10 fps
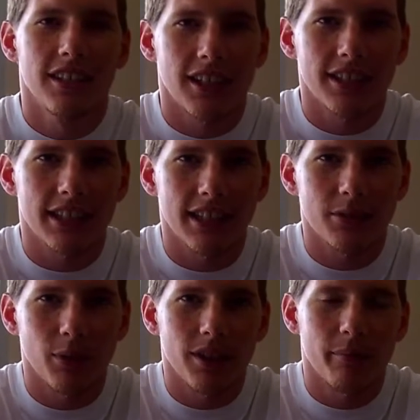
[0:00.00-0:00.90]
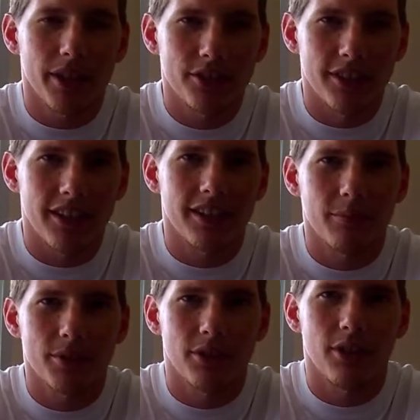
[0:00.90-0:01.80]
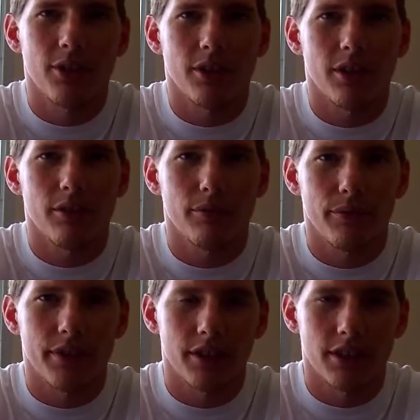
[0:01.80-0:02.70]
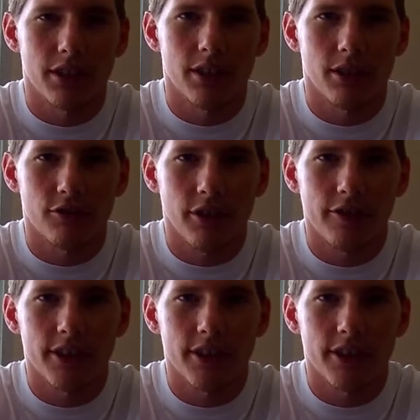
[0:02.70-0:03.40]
it guys, welcome back to another episode of the Rod and Reel.